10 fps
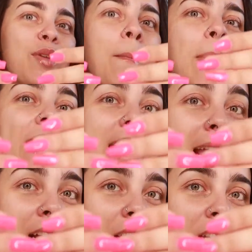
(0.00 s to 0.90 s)
my
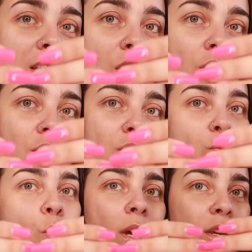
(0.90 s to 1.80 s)
nails are
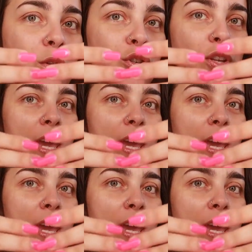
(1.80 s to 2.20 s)
what usually